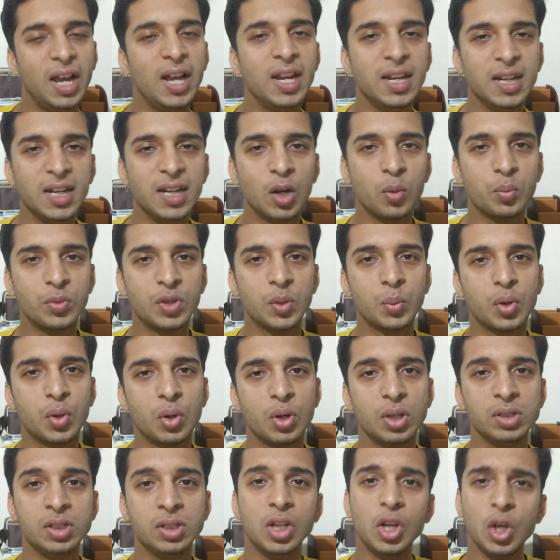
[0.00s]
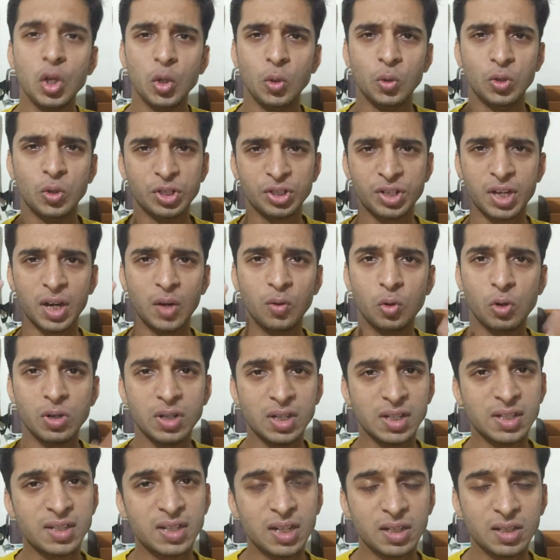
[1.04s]
any of the product. You just have to
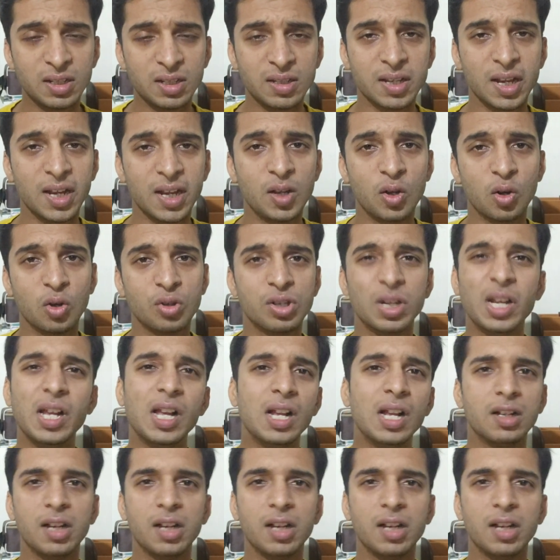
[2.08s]
understand the psychology.